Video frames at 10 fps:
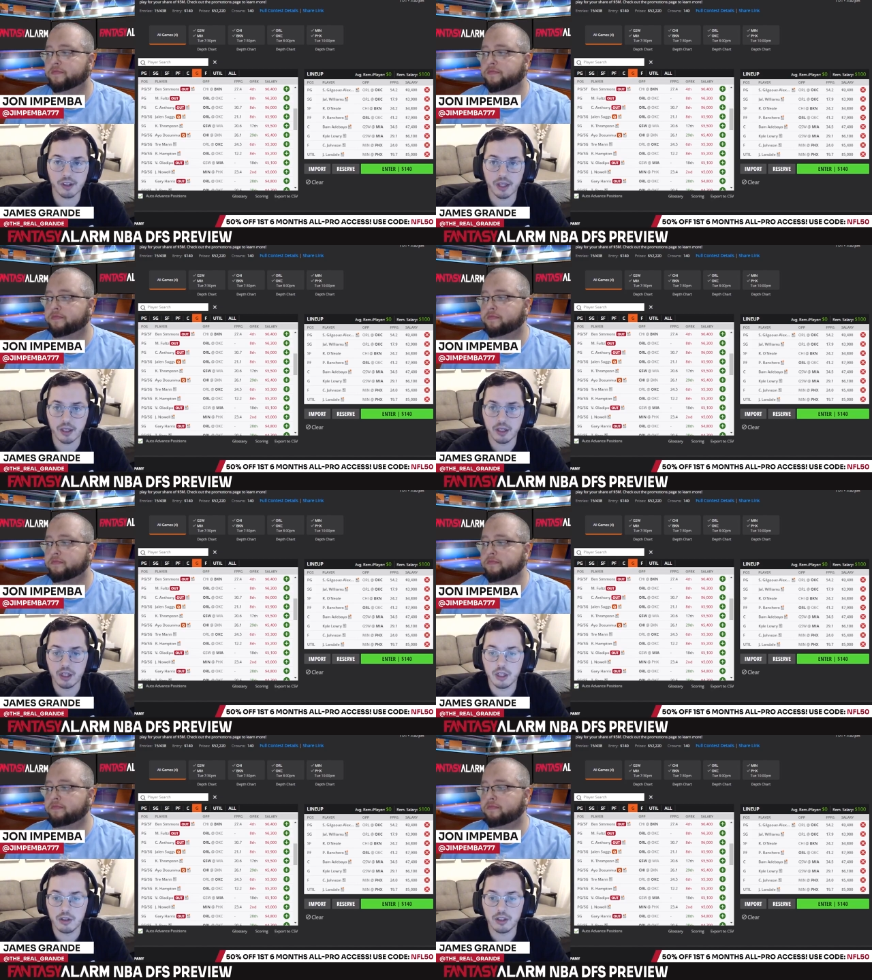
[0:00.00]
Speaker 1: Like
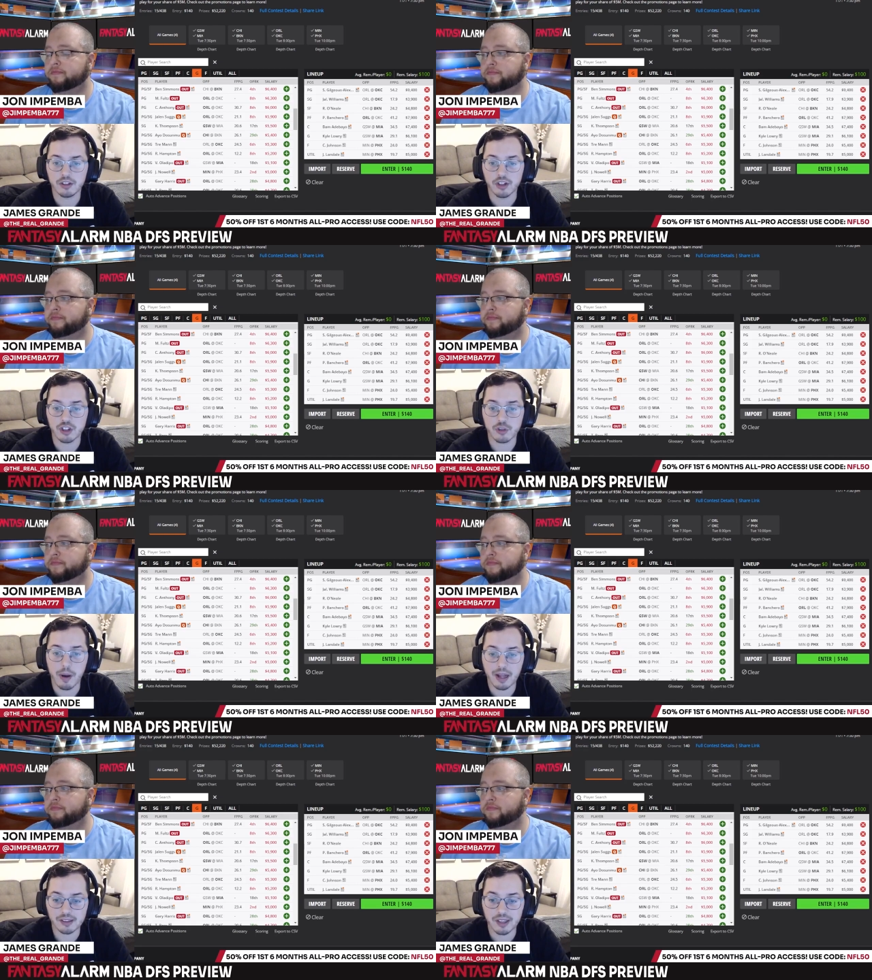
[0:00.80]
these are
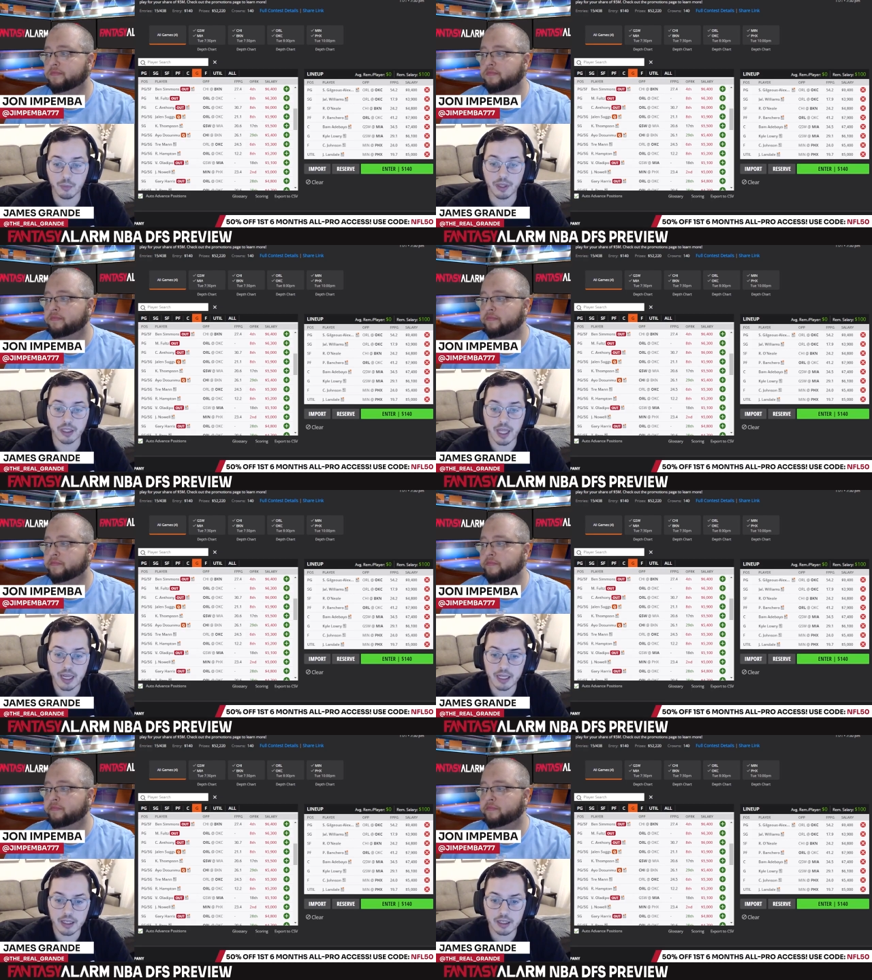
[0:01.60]
spots that we
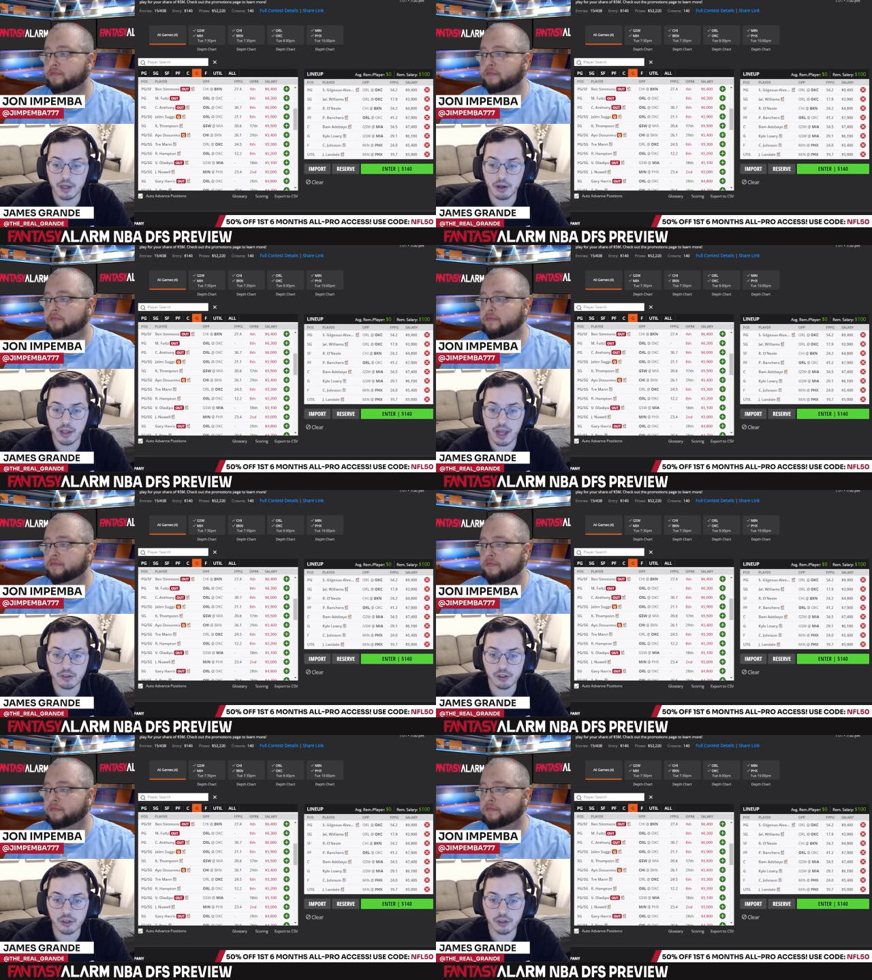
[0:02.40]
like and all that.